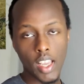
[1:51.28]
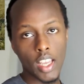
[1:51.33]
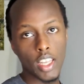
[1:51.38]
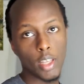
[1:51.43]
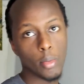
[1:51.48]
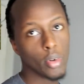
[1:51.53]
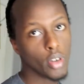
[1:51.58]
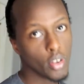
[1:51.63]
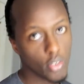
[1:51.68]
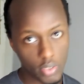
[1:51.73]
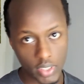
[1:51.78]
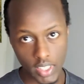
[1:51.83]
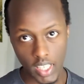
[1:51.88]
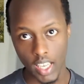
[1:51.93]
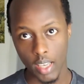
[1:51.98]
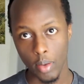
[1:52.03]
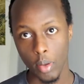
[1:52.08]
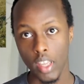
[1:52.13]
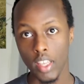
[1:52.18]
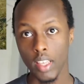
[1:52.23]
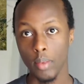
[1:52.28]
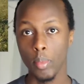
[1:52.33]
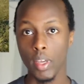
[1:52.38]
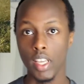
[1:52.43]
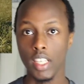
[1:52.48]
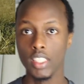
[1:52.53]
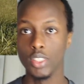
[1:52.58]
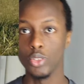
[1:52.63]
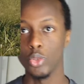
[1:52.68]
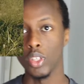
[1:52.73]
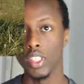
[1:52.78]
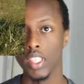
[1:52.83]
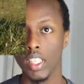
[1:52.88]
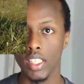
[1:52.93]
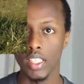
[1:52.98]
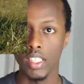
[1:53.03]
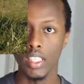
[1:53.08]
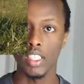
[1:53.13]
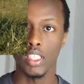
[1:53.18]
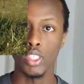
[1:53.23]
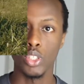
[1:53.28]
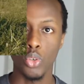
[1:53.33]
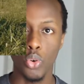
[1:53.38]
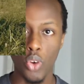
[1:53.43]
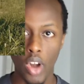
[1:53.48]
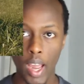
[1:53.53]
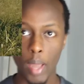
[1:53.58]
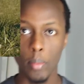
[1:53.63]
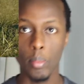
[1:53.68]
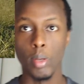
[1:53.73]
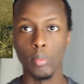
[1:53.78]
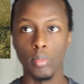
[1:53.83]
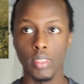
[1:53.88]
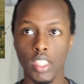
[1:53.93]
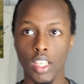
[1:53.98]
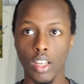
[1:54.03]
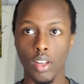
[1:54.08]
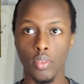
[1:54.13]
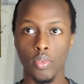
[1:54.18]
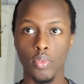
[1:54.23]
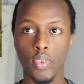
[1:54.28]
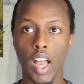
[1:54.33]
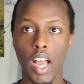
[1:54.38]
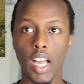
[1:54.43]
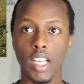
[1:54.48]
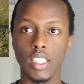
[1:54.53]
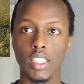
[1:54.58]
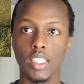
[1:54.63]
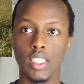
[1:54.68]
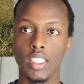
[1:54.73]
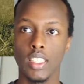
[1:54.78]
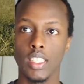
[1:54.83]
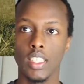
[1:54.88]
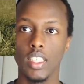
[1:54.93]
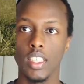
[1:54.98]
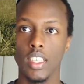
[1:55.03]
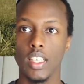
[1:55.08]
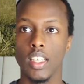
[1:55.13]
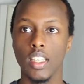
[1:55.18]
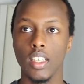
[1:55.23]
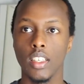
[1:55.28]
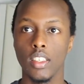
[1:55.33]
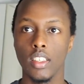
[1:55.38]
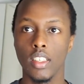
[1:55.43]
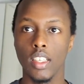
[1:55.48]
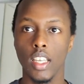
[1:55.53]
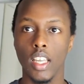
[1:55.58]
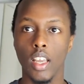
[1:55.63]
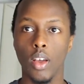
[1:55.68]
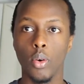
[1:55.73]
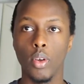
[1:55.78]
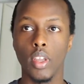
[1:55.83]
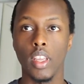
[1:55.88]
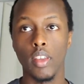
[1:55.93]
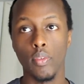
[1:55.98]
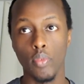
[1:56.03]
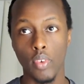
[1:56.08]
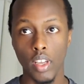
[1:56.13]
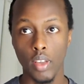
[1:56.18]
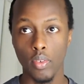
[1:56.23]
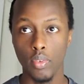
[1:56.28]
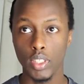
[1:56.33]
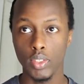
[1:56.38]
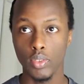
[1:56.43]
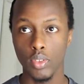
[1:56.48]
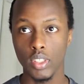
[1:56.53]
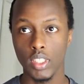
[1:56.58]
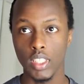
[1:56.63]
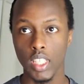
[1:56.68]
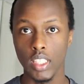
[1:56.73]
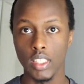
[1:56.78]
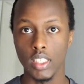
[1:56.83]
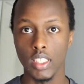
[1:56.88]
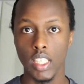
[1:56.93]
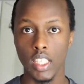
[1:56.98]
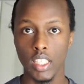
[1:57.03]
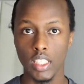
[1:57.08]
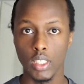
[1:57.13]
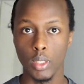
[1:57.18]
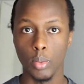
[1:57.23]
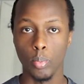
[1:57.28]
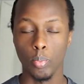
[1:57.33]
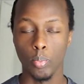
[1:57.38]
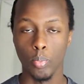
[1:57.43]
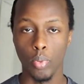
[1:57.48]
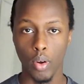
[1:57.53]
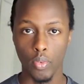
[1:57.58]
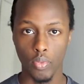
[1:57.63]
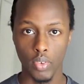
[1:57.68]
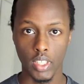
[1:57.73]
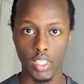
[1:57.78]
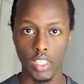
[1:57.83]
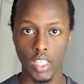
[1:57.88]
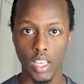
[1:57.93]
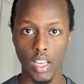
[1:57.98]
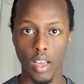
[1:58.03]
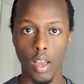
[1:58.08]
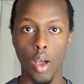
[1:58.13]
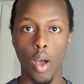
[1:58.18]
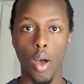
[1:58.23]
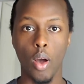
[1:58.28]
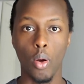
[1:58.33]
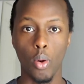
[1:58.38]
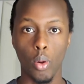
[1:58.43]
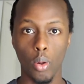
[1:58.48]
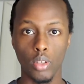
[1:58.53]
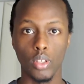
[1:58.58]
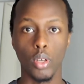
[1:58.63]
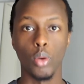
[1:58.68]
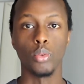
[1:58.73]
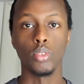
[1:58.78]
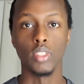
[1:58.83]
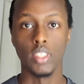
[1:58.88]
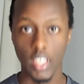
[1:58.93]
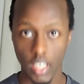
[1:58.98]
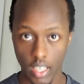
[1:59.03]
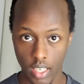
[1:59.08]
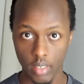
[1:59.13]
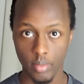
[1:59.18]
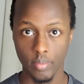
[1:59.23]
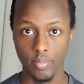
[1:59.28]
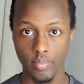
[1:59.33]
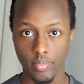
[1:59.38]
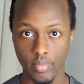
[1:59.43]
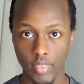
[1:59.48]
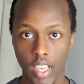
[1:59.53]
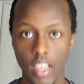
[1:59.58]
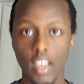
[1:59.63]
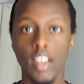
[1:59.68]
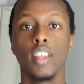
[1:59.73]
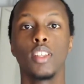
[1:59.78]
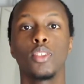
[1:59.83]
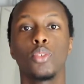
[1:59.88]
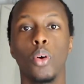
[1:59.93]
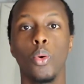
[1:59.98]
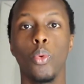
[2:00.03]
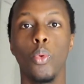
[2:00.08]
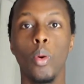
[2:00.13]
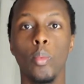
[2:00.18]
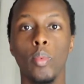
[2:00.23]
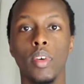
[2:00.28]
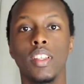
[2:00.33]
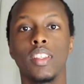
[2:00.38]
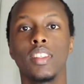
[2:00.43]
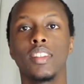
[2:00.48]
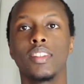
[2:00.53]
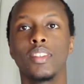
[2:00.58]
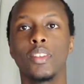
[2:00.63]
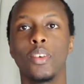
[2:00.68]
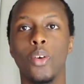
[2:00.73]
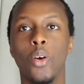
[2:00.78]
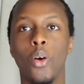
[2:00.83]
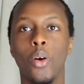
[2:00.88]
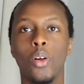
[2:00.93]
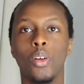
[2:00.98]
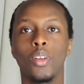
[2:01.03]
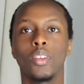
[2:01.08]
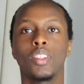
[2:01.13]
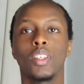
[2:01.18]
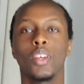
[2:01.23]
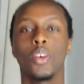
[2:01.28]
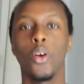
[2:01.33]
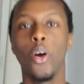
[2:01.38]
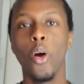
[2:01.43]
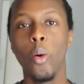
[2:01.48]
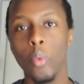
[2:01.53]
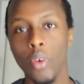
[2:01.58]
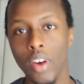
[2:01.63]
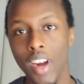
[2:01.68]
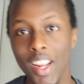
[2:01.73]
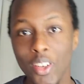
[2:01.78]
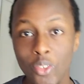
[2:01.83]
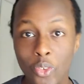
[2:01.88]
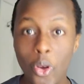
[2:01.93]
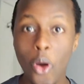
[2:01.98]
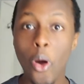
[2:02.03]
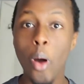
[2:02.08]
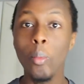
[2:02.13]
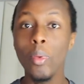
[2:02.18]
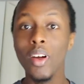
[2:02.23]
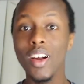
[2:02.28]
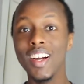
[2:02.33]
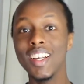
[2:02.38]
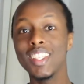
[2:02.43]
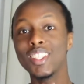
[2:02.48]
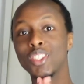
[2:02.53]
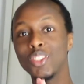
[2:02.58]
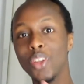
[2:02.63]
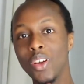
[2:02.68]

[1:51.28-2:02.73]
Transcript: In the book of Hosea, he begins to describe himself as, okay, he first of all sends his prophet called Hosea to a woman called Gomer. And Gomer is